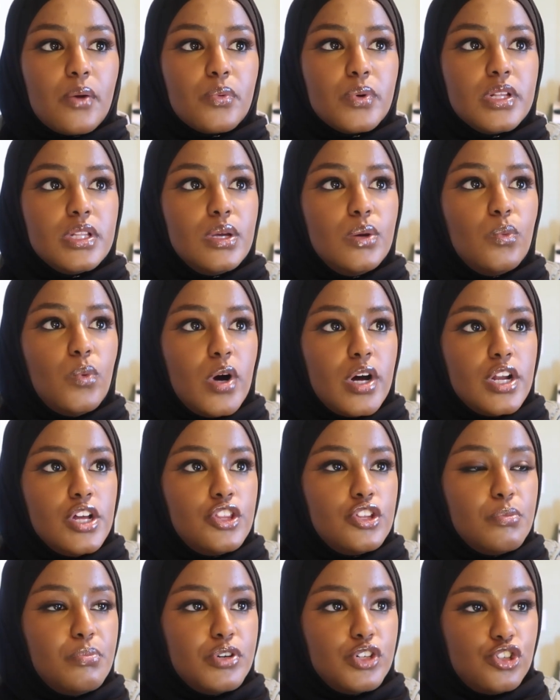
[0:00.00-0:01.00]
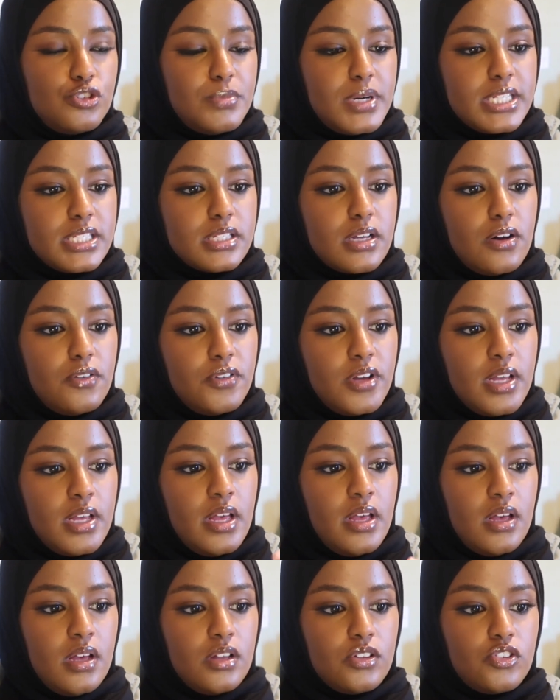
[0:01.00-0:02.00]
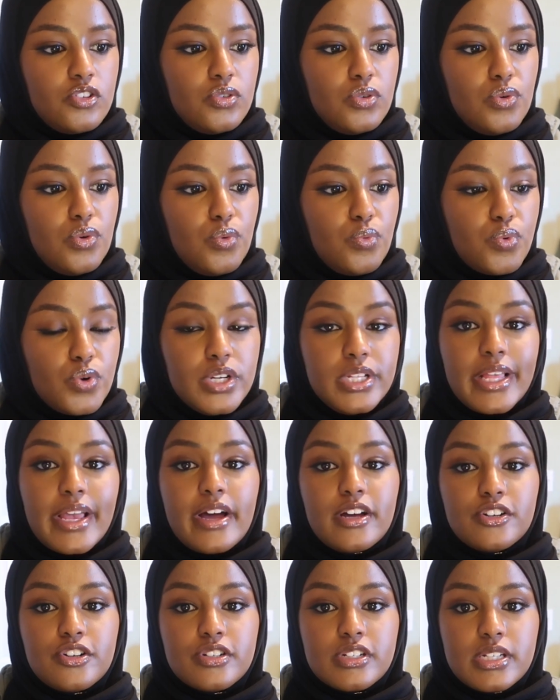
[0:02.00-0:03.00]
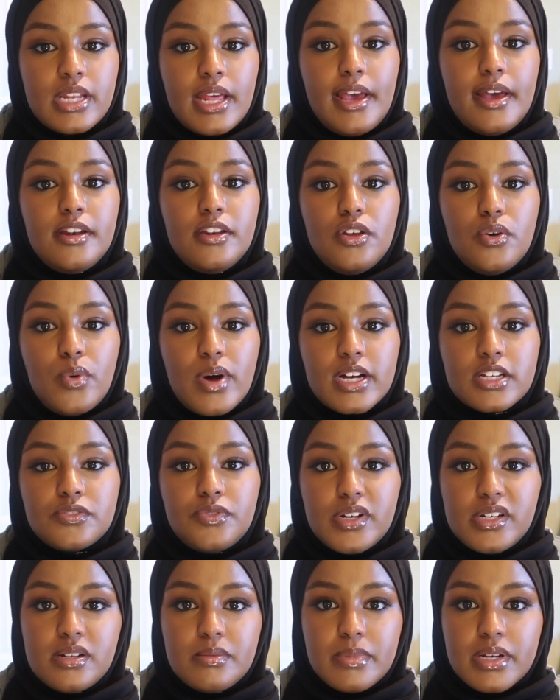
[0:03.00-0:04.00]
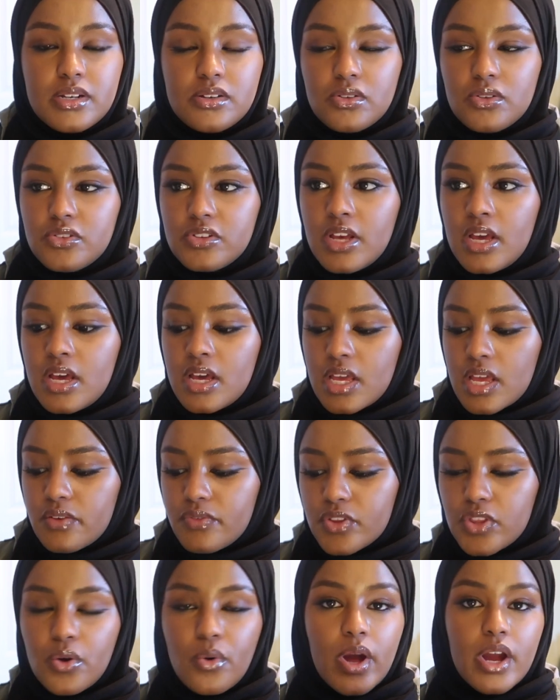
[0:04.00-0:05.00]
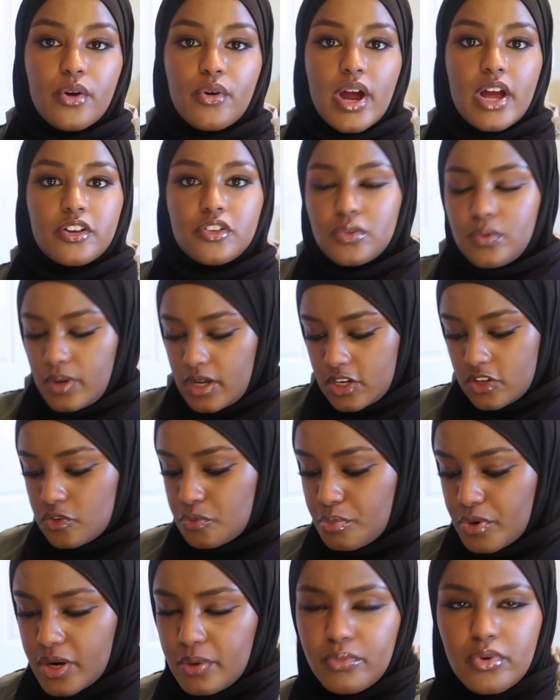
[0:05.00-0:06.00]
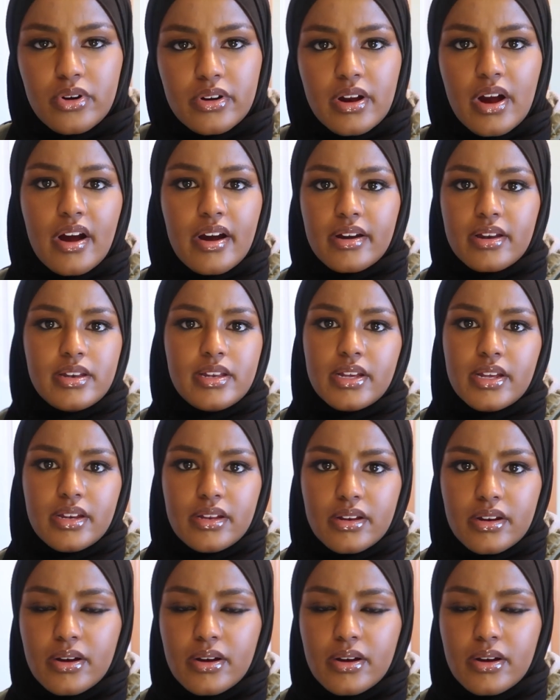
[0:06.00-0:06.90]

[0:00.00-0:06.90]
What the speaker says: really wanted to push myself to really understand UX fundamentals. Even though I graduated Springboard, I already did, you